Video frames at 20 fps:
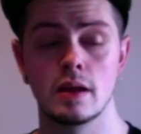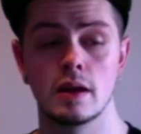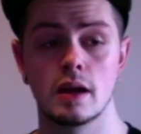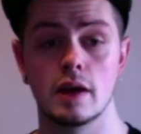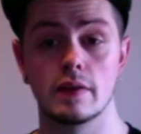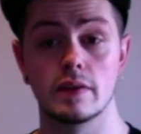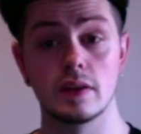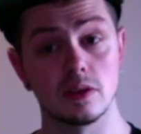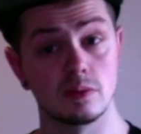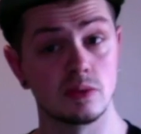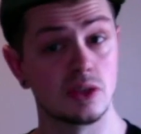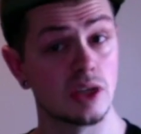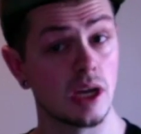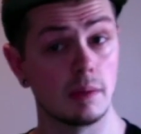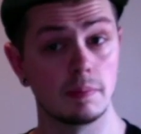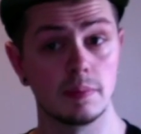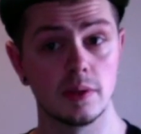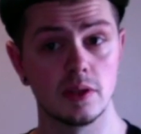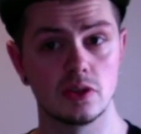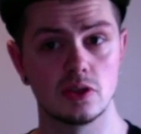I've got some
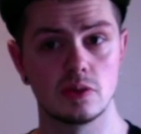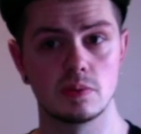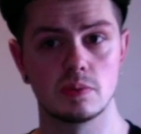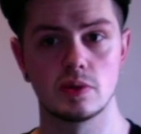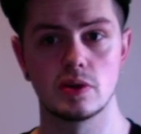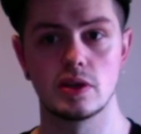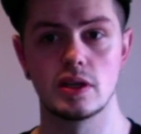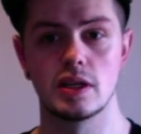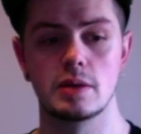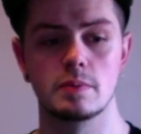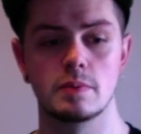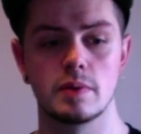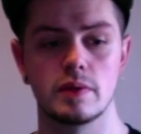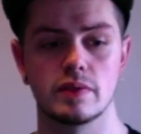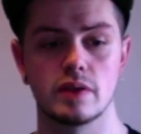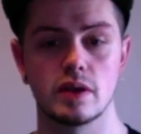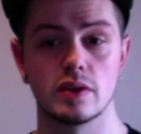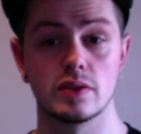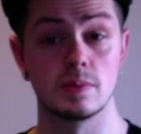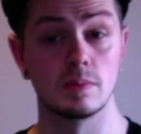Champion Supreme. I've
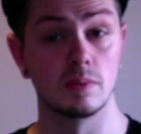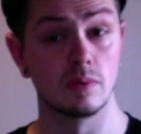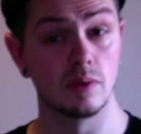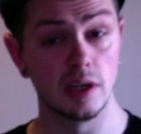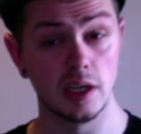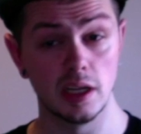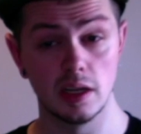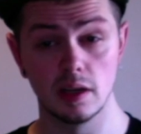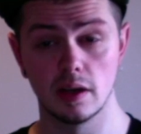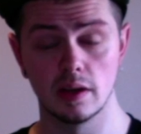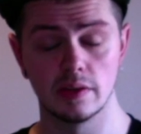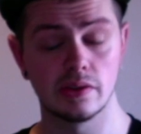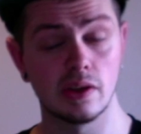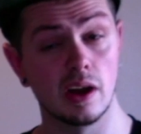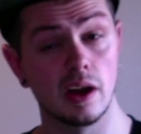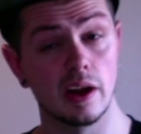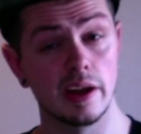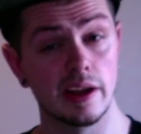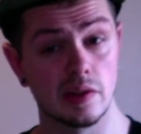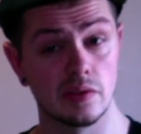got some really nice
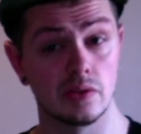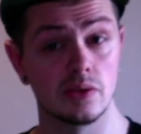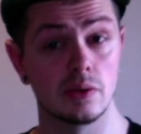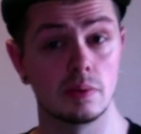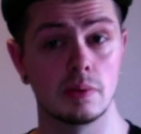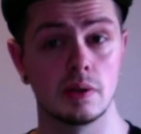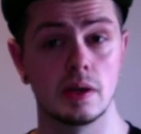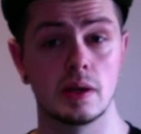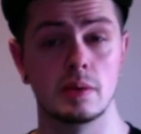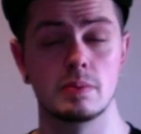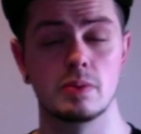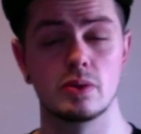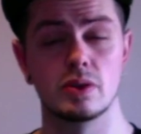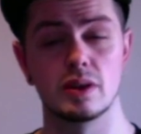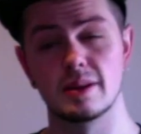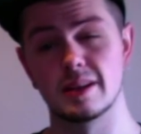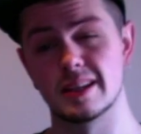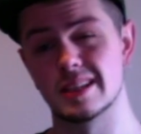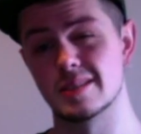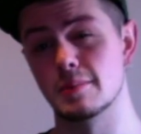high-end Supreme, more
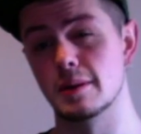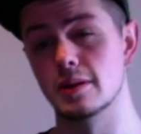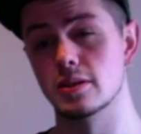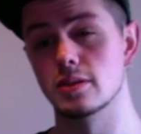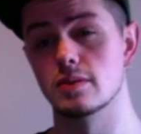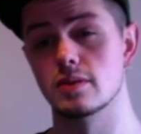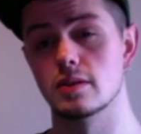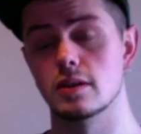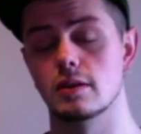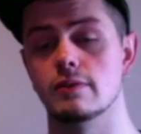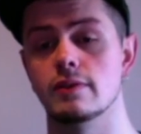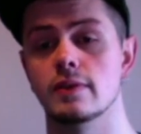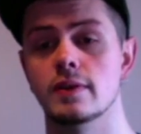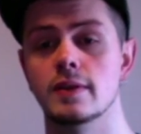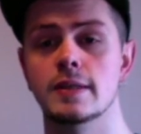expensive stuff